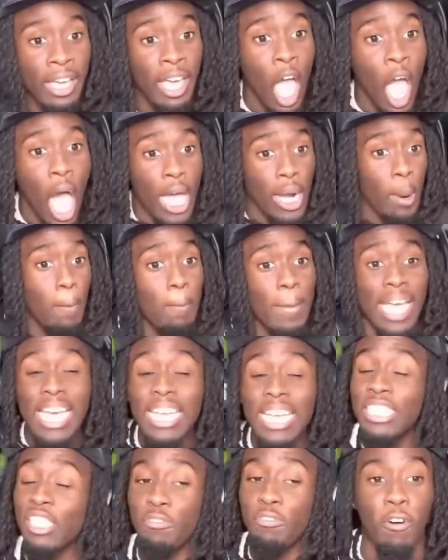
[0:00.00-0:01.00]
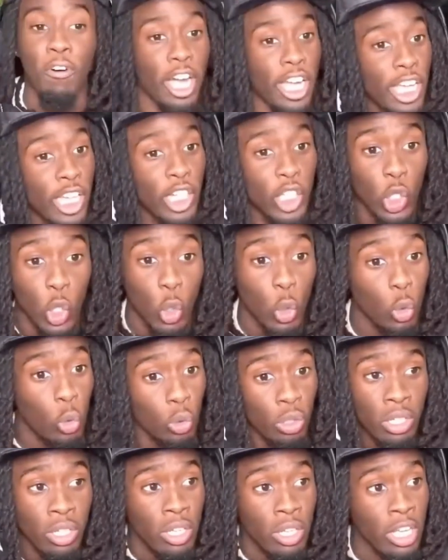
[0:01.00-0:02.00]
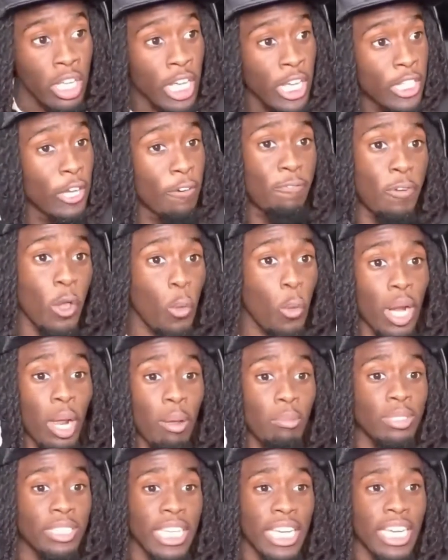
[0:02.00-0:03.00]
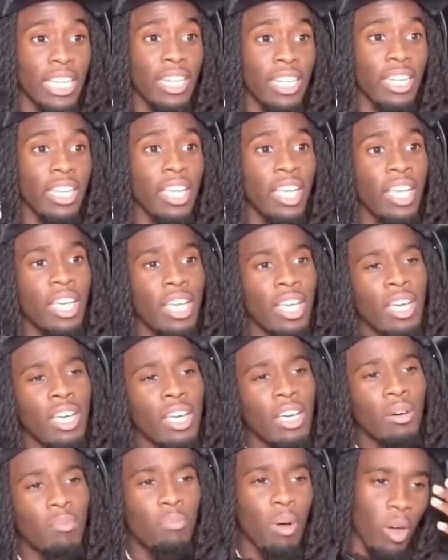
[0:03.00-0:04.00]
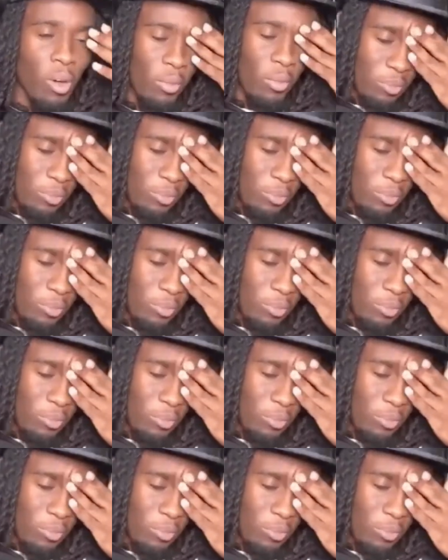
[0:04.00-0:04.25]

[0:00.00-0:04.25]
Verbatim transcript: An amazing fucking dude. You feel what I'm saying? Bro,